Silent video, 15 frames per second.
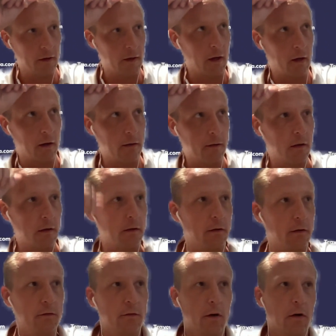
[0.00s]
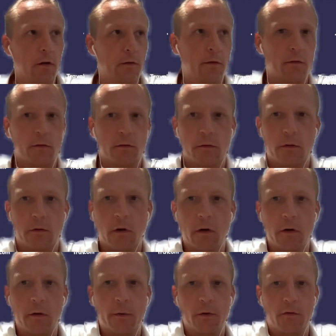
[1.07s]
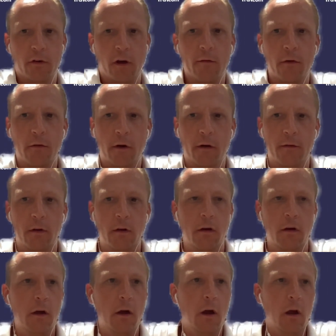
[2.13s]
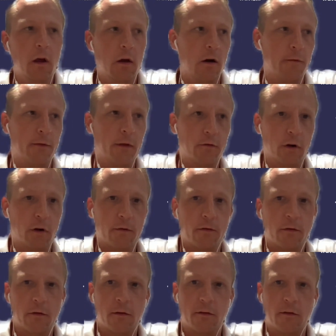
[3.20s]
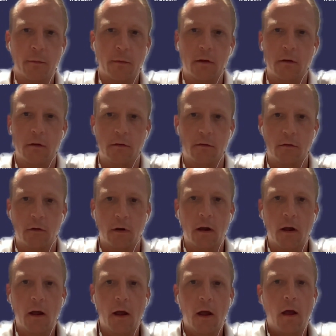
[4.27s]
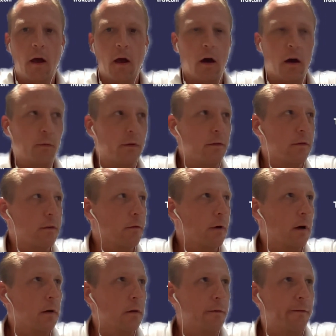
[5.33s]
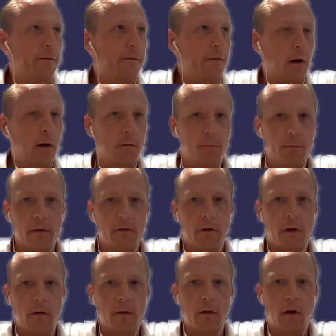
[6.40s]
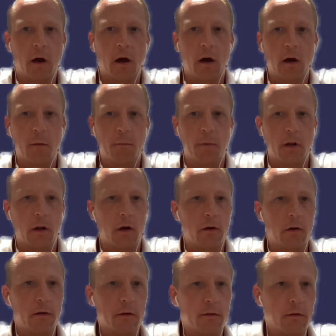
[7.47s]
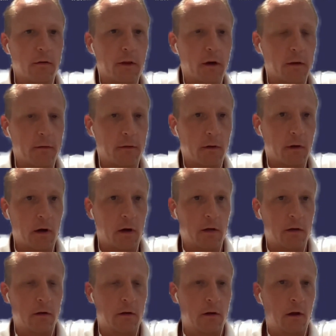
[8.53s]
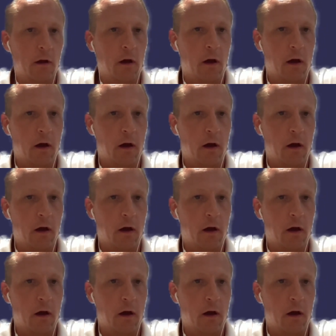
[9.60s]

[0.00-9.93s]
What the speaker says: indicated that the total global travel revenue of the travel tourism industry was around 5% below the 2009